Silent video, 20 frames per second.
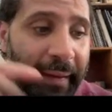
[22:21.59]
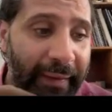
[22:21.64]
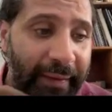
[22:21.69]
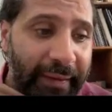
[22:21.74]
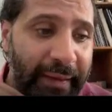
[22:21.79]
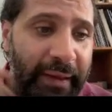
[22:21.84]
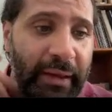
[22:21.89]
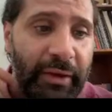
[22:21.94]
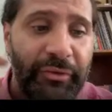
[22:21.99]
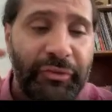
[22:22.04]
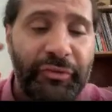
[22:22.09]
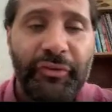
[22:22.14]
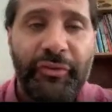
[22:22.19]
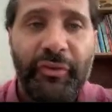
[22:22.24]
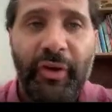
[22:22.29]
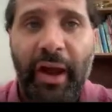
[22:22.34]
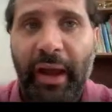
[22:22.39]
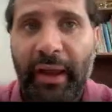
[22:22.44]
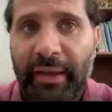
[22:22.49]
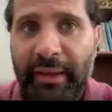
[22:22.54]
If
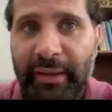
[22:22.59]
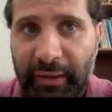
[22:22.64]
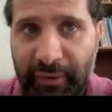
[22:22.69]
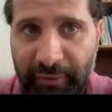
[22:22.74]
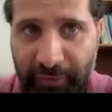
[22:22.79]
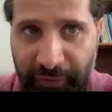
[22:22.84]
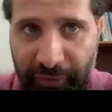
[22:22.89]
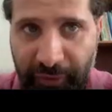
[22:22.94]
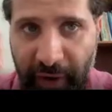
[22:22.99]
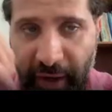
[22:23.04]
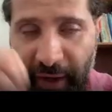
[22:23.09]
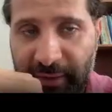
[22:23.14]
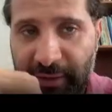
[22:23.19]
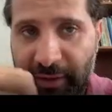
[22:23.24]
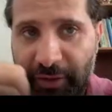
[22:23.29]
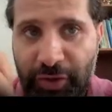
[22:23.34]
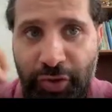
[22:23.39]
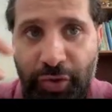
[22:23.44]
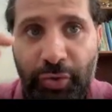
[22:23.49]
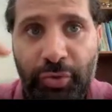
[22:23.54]
I can find a
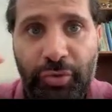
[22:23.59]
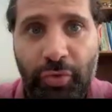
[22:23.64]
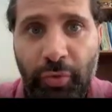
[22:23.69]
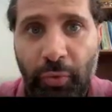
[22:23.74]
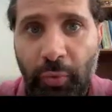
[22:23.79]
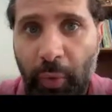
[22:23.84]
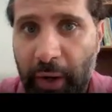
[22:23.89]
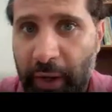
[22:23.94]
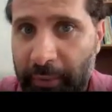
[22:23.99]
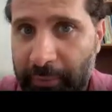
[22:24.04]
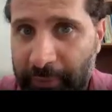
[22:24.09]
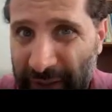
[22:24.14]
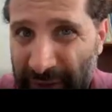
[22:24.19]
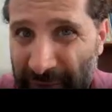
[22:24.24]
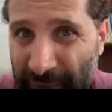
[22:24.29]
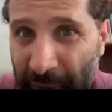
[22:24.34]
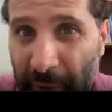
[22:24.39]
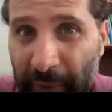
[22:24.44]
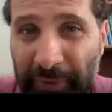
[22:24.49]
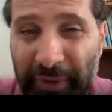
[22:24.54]
2 to 1
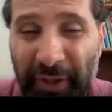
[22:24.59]
mineral,